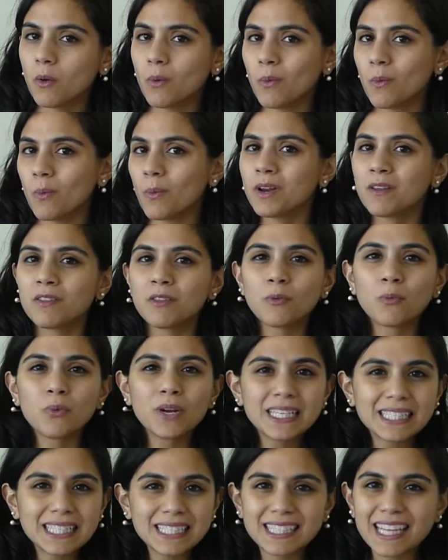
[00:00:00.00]
One of the
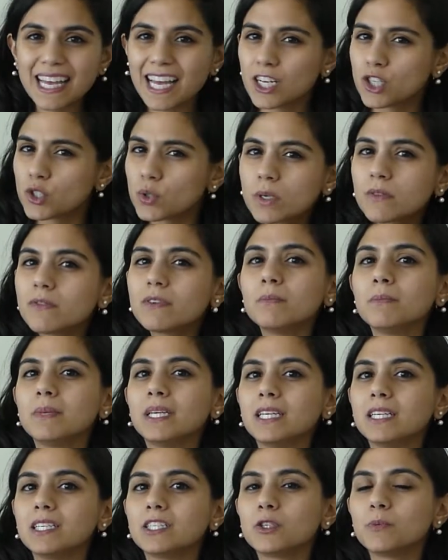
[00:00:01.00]
reasons that had driven
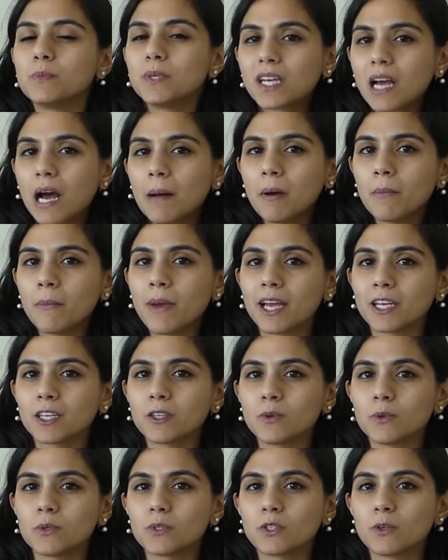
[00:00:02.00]
me to become a
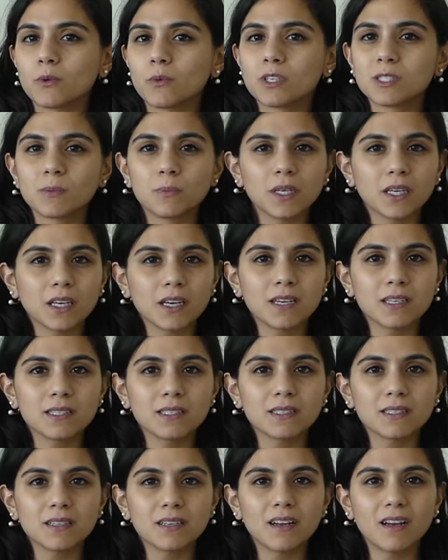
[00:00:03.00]
Mac user was
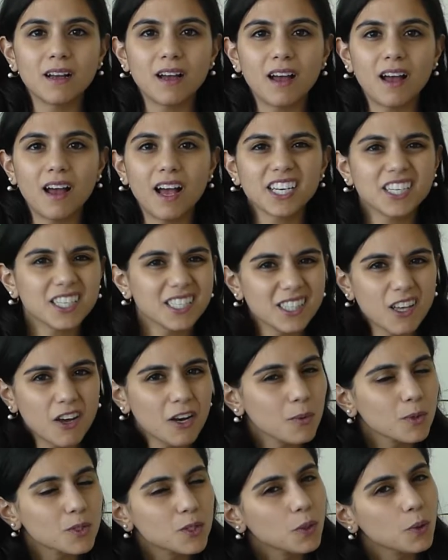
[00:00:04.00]
because I just thought
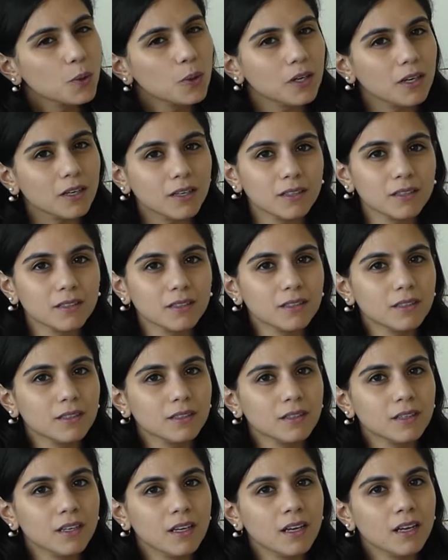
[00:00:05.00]
it was cooler.
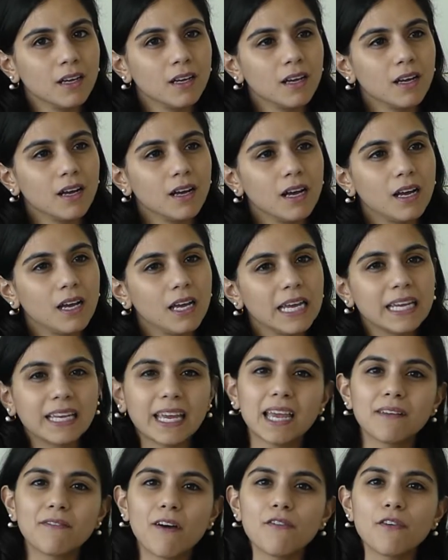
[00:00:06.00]
It
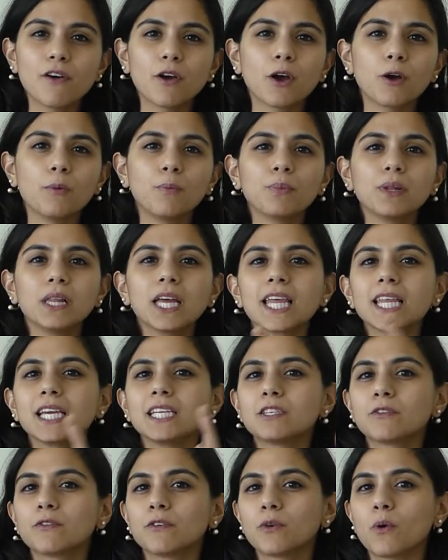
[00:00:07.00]
gave off a completely
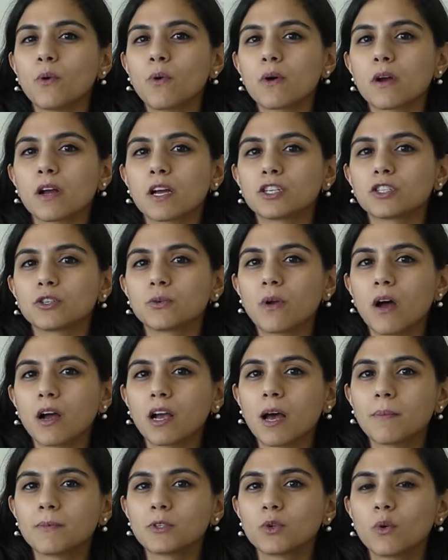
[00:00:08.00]
different aura to
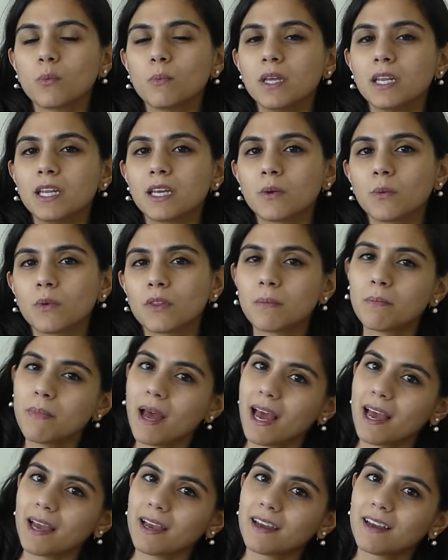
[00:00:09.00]
rock up to a meeting with a
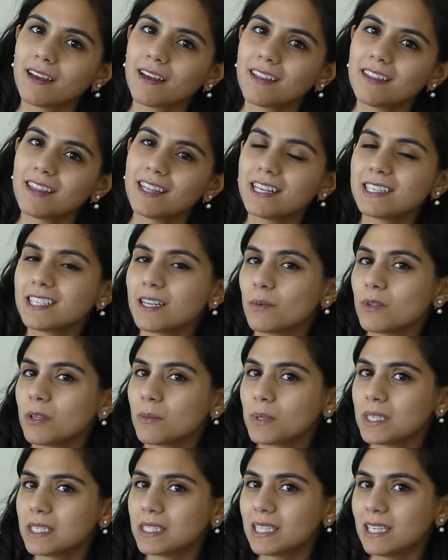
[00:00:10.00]
Mac than it did with a
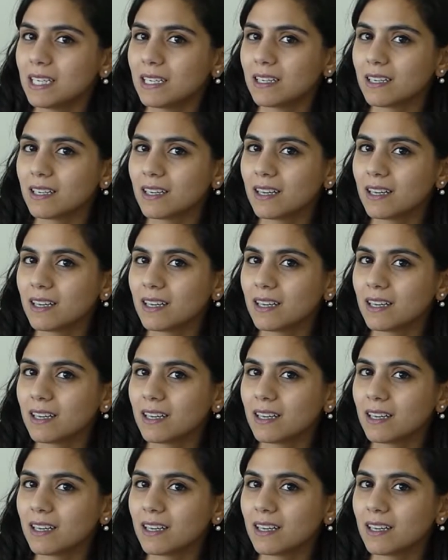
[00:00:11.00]
PC.